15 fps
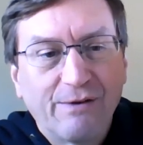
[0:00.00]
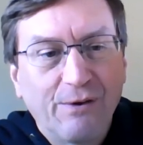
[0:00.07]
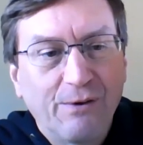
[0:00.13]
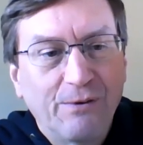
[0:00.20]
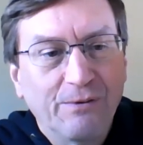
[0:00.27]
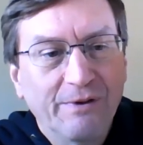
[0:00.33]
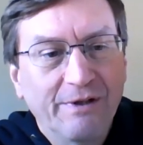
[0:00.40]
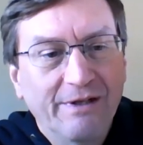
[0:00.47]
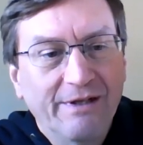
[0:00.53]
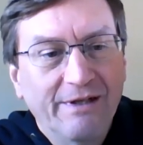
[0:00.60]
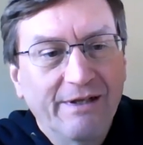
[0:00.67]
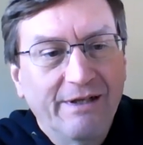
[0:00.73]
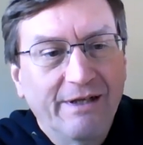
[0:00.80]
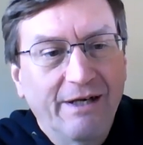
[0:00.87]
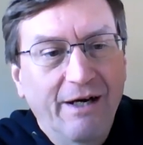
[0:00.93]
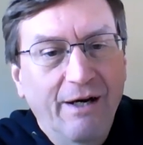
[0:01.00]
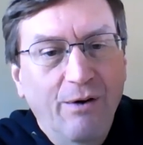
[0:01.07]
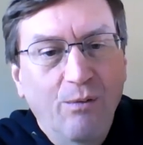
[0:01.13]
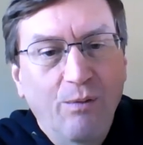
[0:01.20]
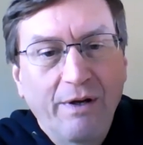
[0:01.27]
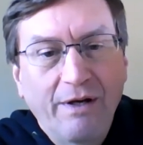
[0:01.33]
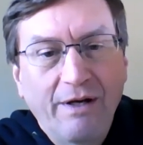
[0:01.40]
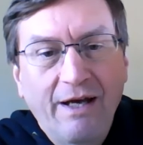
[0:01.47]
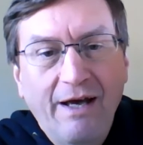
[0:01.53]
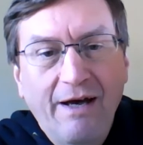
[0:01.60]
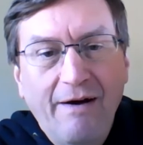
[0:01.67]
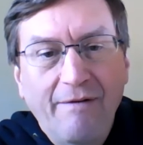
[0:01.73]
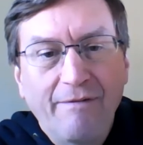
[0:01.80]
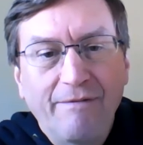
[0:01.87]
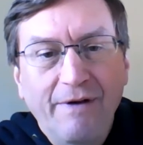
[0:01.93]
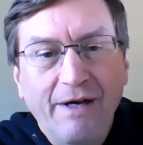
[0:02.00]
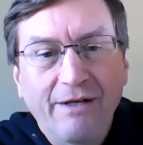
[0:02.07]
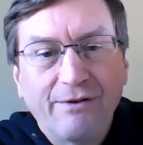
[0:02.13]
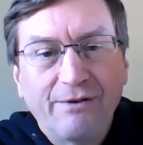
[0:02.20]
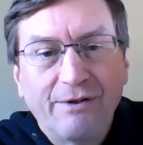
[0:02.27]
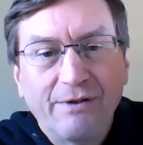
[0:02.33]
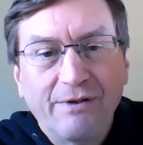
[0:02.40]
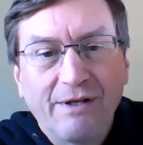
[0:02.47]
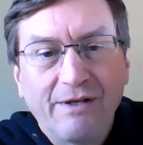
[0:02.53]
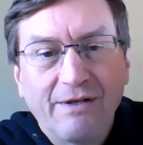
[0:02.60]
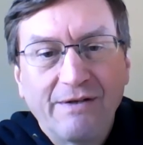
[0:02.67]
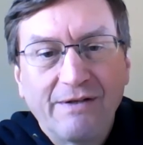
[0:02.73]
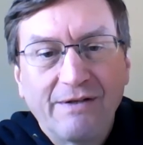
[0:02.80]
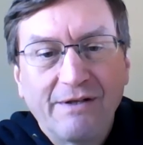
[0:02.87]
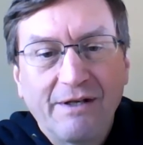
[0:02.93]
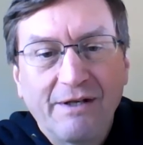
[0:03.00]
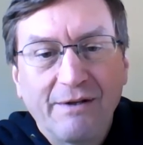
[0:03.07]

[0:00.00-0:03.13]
So we have entered this